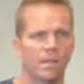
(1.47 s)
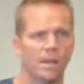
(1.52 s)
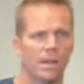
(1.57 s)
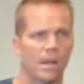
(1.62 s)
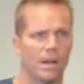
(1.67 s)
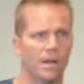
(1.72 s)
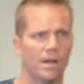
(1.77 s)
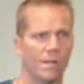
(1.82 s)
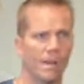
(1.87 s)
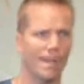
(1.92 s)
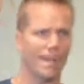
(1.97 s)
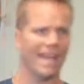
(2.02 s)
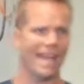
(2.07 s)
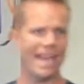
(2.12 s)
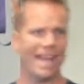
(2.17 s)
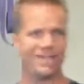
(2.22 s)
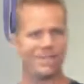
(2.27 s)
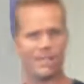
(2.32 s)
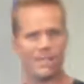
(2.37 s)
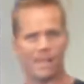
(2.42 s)
Am I
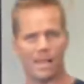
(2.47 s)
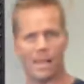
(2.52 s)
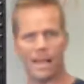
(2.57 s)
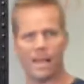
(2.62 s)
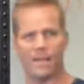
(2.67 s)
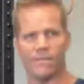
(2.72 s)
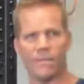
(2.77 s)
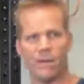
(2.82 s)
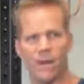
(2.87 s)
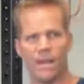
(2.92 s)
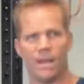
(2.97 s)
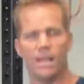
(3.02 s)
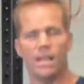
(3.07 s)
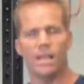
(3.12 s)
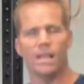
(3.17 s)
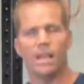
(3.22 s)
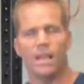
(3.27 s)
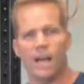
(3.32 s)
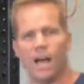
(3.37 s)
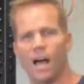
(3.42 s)
live? I'm live. All right.
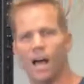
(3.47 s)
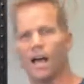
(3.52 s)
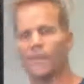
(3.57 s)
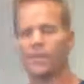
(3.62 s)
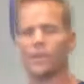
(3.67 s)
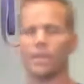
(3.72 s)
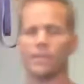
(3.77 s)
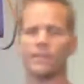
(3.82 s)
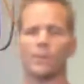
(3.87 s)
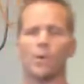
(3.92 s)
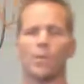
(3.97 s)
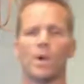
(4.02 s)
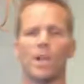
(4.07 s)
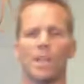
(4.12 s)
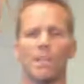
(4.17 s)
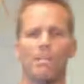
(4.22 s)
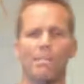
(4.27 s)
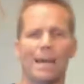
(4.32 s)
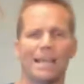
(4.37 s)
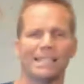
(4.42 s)
If you're looking for one of
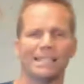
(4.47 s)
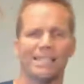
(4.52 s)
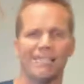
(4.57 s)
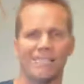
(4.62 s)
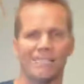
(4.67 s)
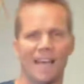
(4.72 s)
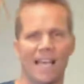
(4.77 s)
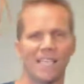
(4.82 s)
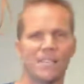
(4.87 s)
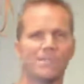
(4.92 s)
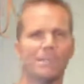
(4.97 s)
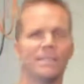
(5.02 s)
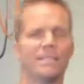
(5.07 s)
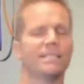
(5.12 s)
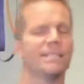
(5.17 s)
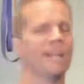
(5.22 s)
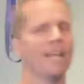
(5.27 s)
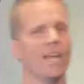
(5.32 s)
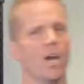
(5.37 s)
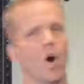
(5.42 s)
the best investments
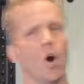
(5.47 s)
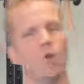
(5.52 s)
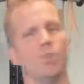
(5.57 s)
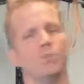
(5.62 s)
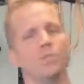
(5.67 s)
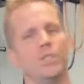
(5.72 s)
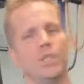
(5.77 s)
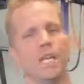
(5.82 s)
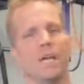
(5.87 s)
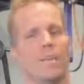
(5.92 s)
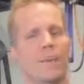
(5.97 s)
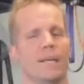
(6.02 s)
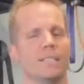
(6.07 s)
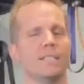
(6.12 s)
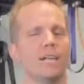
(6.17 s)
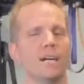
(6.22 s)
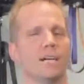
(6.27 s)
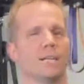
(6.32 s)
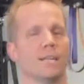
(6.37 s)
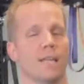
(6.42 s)
in a home gym, I
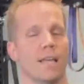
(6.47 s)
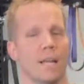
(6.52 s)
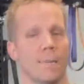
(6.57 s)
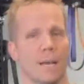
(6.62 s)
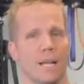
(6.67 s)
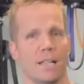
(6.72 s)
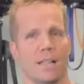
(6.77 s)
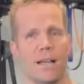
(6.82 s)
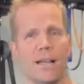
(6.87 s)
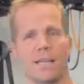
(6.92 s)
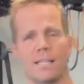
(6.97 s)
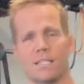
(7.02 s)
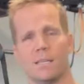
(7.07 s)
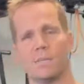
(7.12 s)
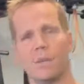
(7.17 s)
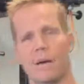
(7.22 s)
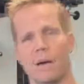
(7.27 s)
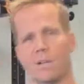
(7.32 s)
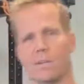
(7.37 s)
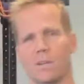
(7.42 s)
talked to a lot of my clients
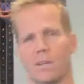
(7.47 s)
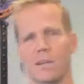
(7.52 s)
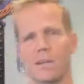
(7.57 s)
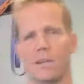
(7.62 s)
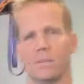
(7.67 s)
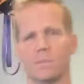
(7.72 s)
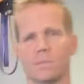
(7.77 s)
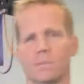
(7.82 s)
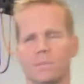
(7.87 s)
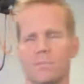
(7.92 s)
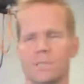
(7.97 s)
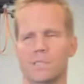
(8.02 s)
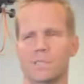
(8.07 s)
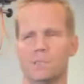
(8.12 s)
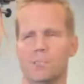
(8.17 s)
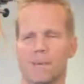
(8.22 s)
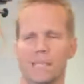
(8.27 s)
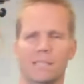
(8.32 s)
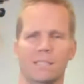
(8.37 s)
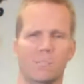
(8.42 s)
about some
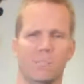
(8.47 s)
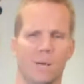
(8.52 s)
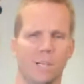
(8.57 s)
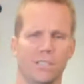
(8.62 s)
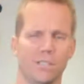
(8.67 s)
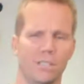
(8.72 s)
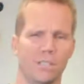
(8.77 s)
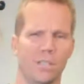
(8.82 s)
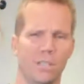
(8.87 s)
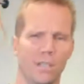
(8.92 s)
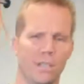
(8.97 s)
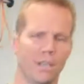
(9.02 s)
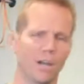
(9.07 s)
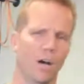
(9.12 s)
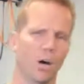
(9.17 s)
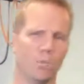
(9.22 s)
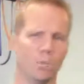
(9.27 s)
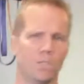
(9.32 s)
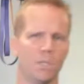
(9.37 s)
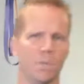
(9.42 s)
just basic budget
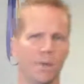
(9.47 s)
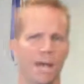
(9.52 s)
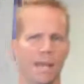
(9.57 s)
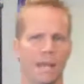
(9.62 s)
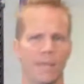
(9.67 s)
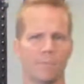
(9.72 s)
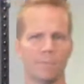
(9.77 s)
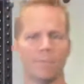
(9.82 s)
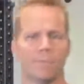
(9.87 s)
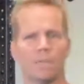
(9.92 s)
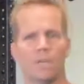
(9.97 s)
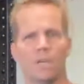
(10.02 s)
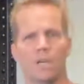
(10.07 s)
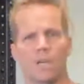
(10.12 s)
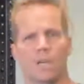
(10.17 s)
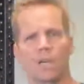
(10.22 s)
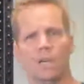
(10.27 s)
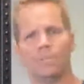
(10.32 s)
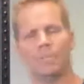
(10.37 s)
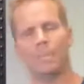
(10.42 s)
home gym items,
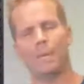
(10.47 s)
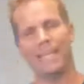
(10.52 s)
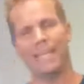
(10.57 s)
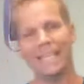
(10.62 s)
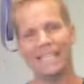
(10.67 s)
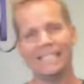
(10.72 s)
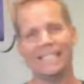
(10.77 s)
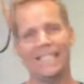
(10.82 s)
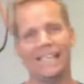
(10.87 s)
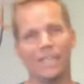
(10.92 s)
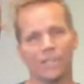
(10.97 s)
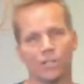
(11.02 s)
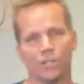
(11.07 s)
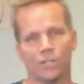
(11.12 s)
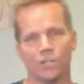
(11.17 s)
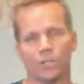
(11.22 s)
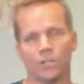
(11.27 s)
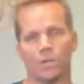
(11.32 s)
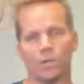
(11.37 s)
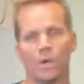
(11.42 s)
PE
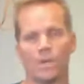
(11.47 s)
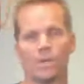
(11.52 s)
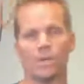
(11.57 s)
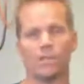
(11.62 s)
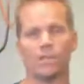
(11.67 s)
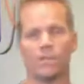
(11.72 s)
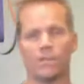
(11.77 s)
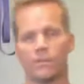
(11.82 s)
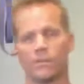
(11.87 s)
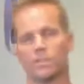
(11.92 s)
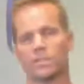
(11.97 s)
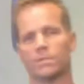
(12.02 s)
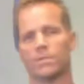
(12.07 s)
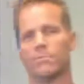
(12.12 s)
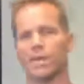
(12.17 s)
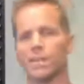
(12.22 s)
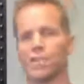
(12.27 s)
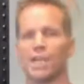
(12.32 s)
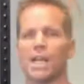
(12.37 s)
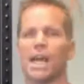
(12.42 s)
teachers, whether you're looking for some budget